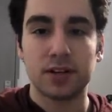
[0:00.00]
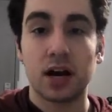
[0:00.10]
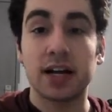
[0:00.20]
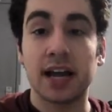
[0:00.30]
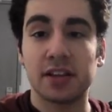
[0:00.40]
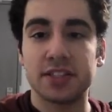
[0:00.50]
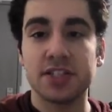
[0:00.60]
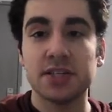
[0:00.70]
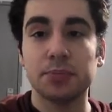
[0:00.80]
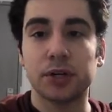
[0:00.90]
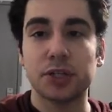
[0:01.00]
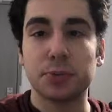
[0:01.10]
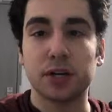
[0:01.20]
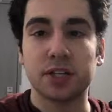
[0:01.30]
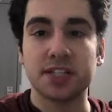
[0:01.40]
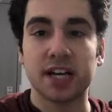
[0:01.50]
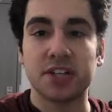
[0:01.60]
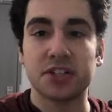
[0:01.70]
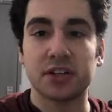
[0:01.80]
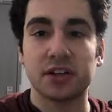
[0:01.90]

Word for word: Again, this is the British pronunciation,